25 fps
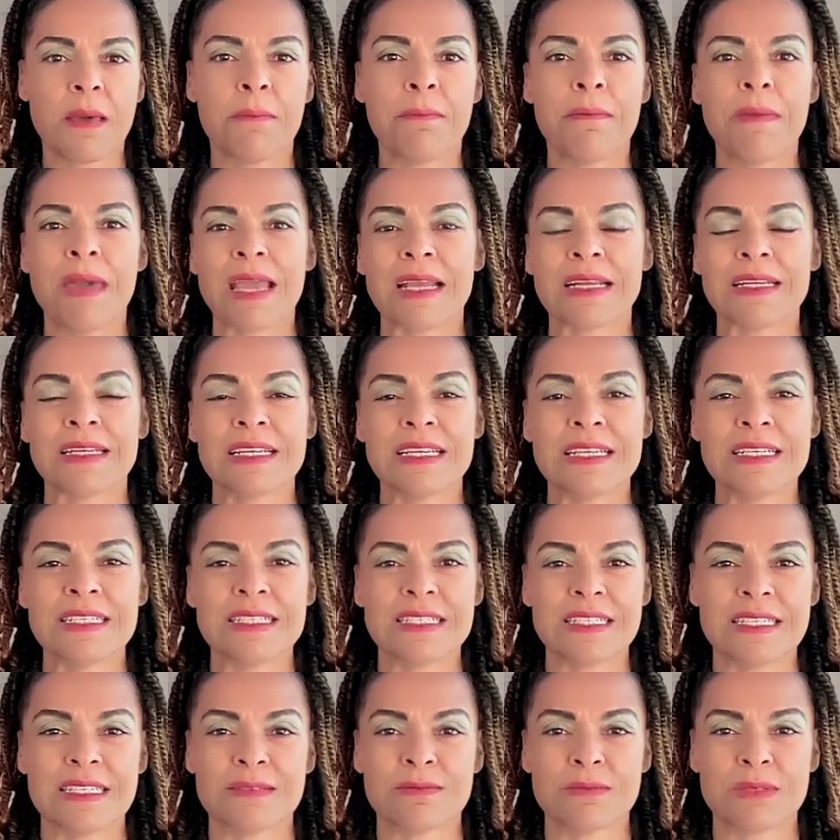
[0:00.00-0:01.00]

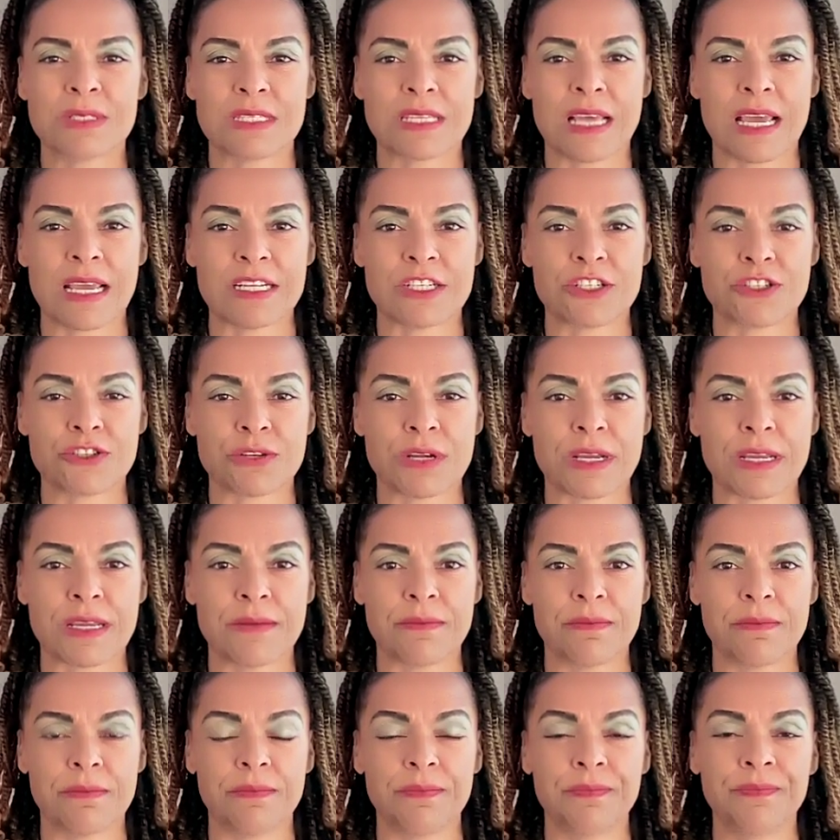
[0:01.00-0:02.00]
Magnesium
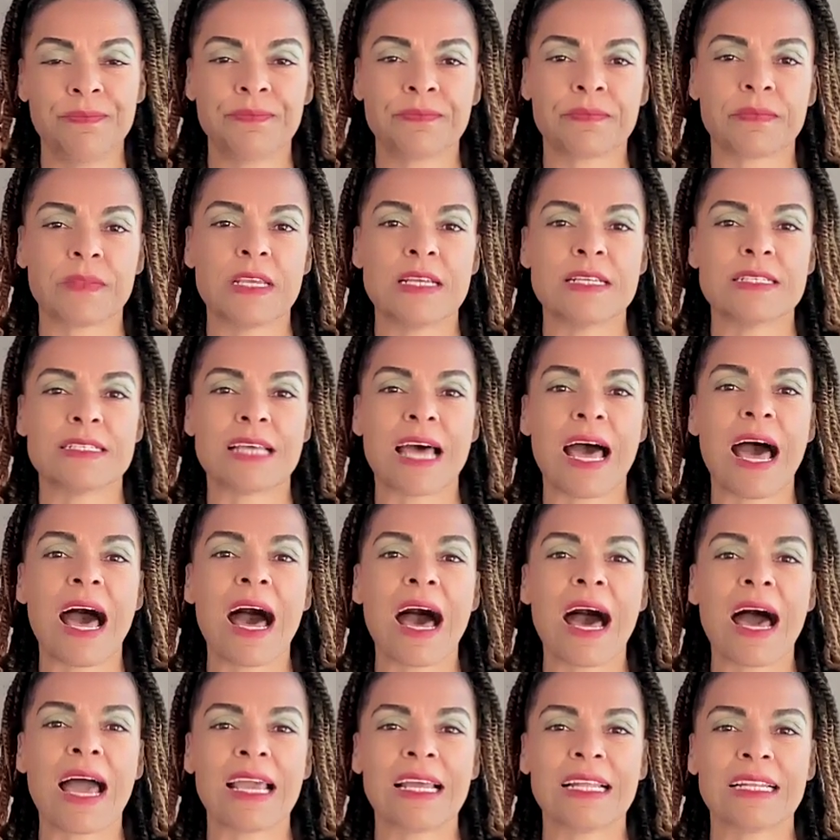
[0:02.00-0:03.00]
citrate is a
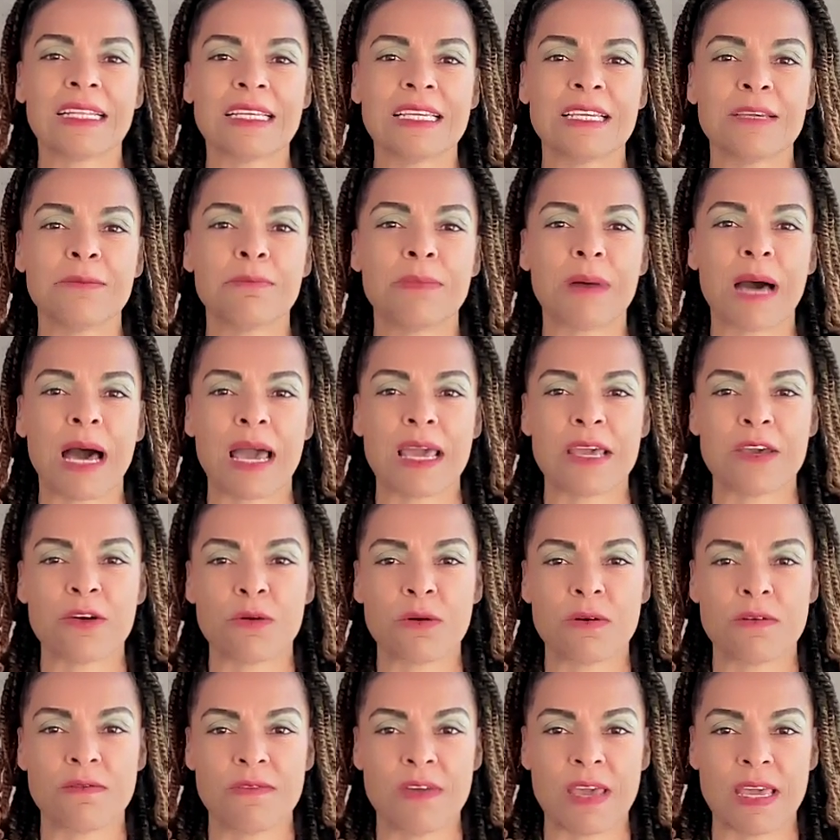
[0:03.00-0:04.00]
highly
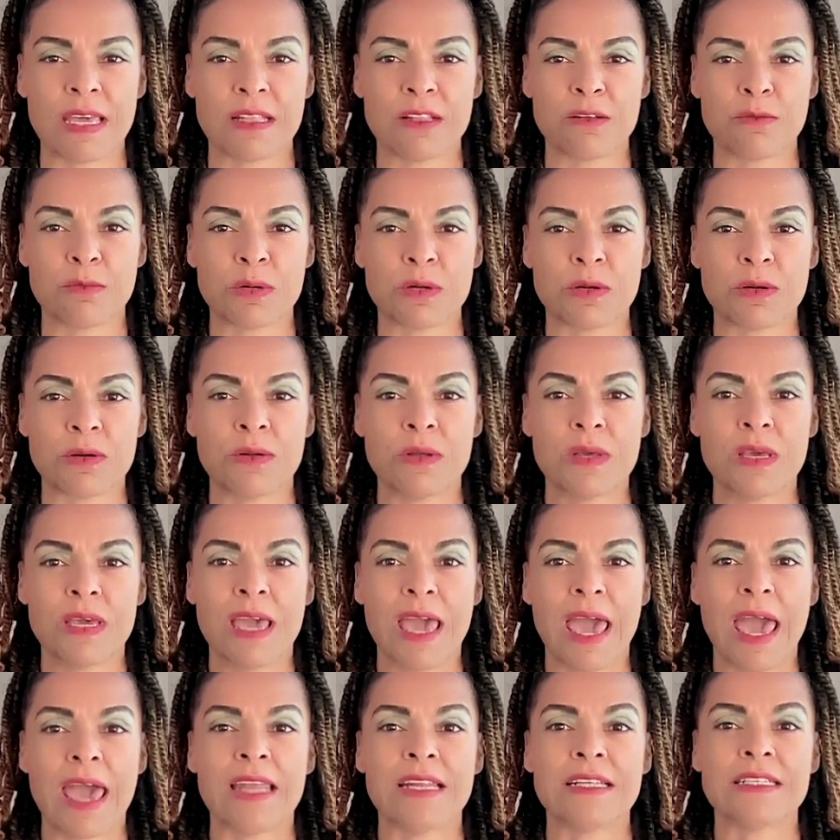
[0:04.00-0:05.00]
bioavailable
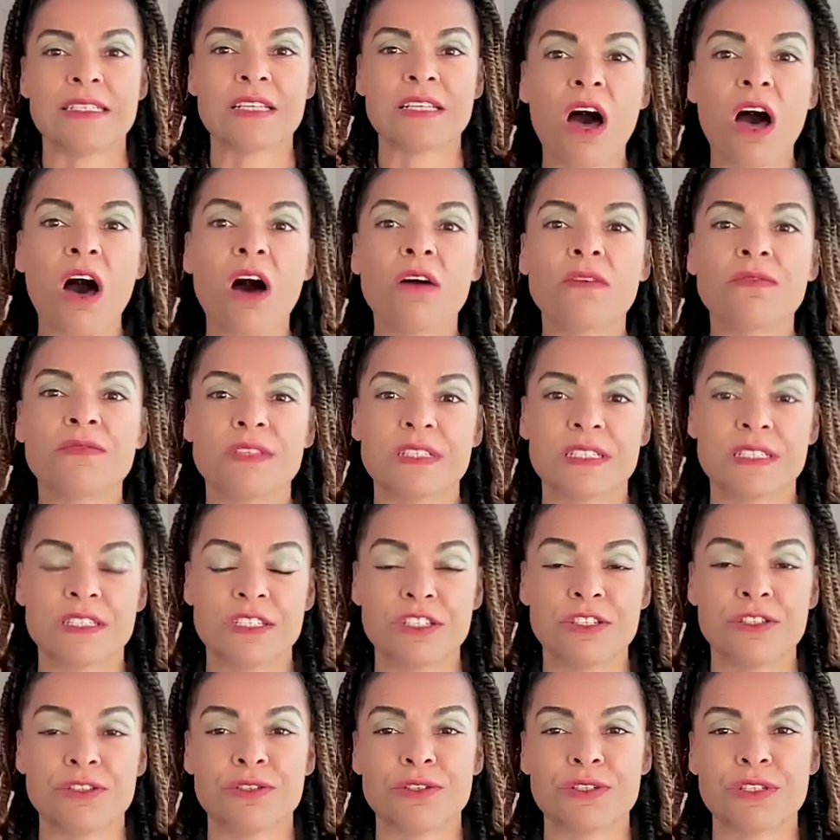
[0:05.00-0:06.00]
and
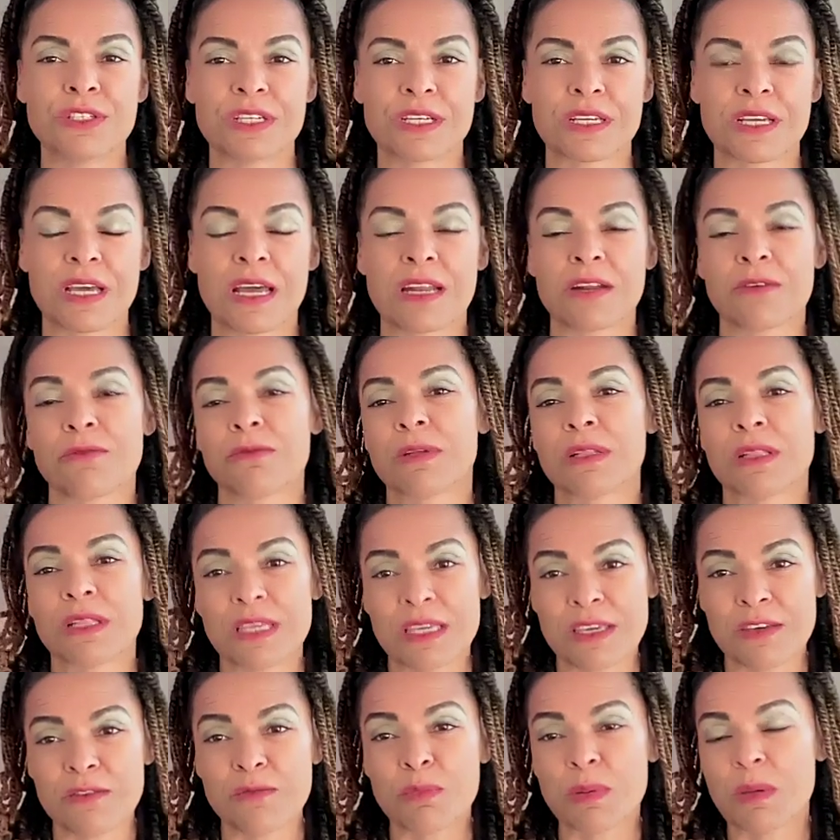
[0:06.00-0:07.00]
often used to kind of
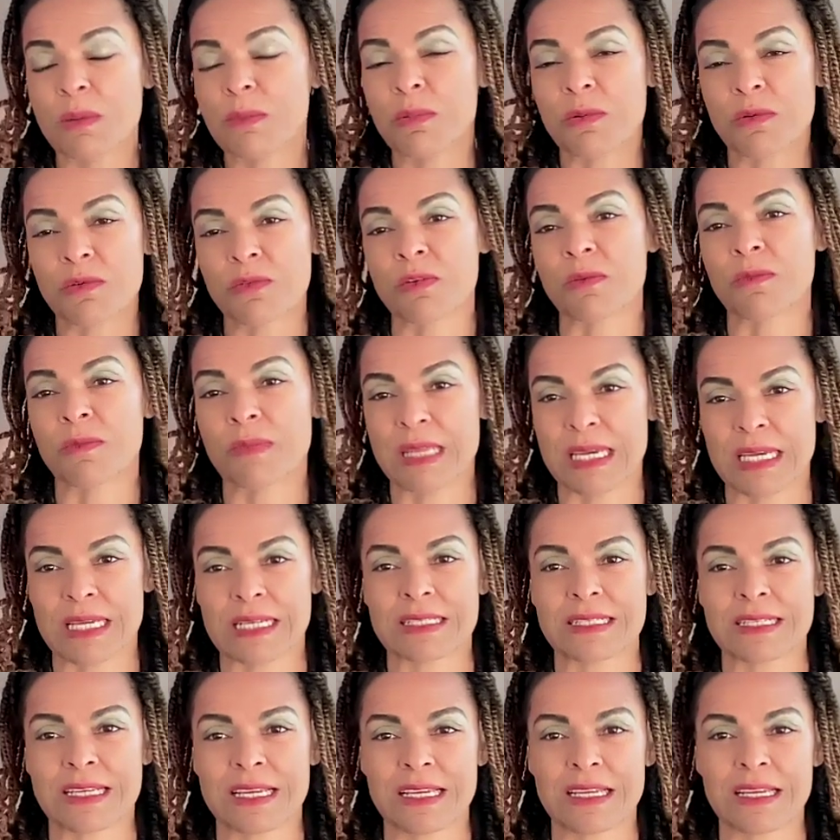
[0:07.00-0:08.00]
relieve people from
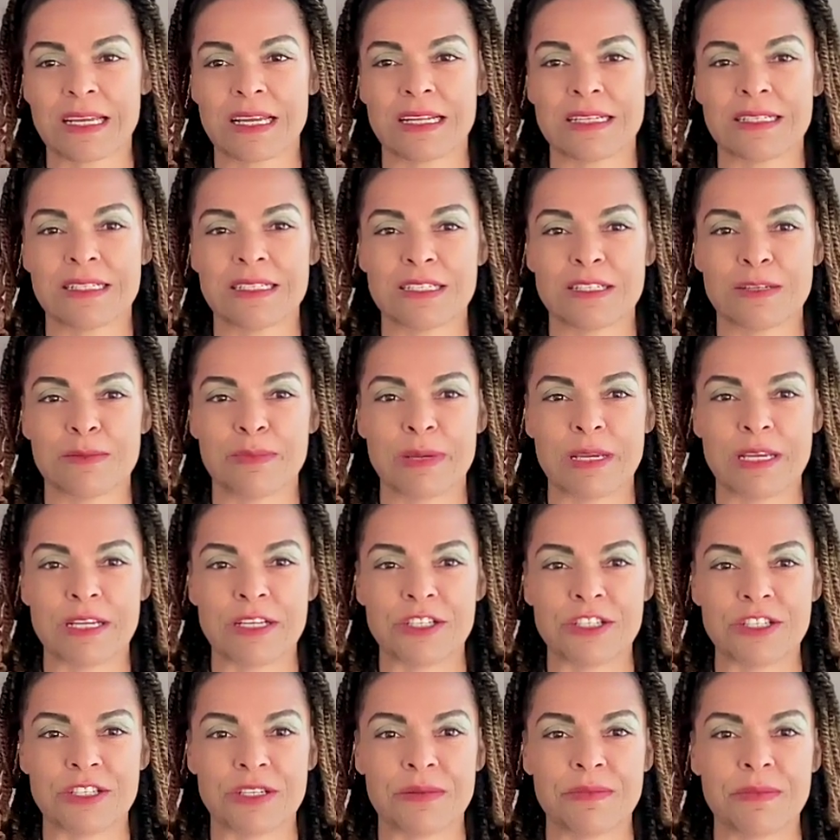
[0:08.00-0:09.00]
things like
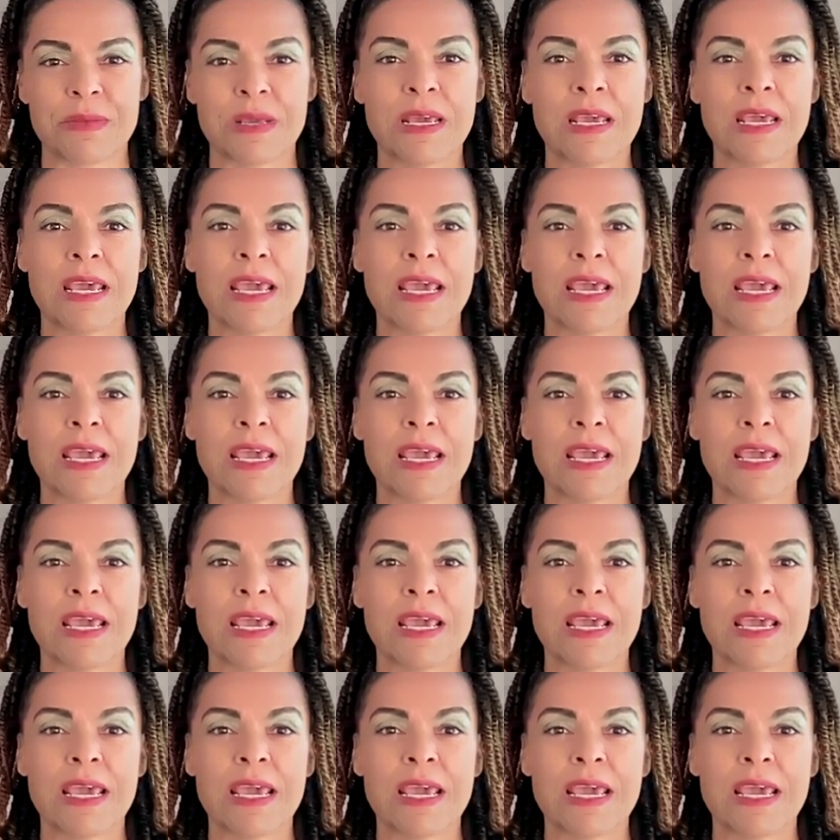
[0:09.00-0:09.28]
constipation.